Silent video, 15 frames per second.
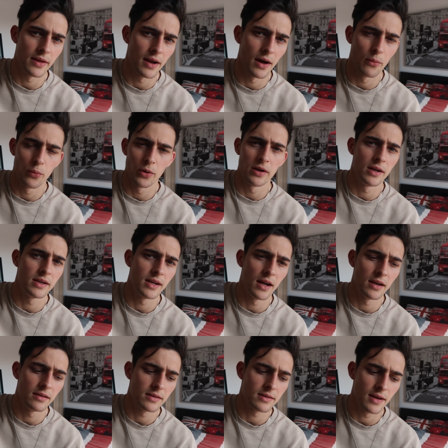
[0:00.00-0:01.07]
then I wouldn't have
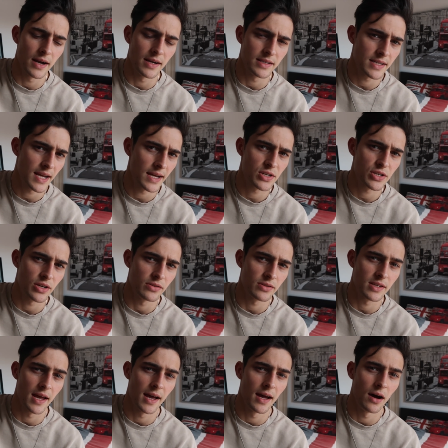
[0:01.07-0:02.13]
done any test
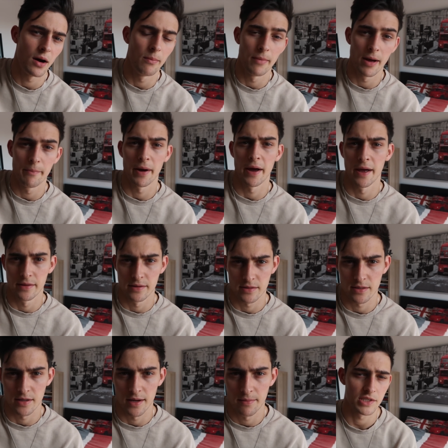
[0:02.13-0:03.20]
shoots there or met my agency.